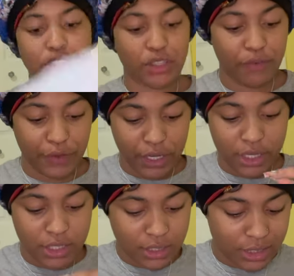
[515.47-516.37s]
So
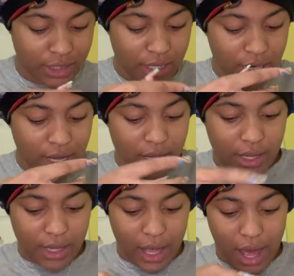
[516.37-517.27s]

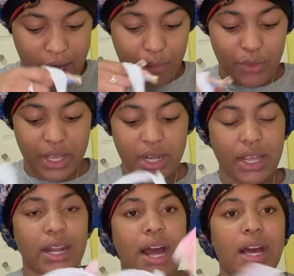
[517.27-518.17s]
first, I went
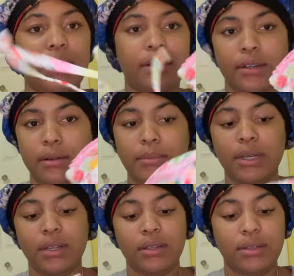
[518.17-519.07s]
and
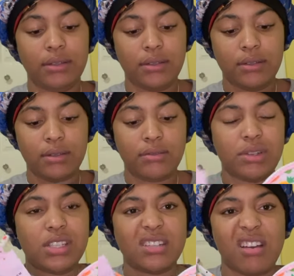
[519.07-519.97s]
I,
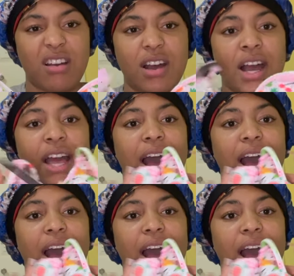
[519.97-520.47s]
what's this called?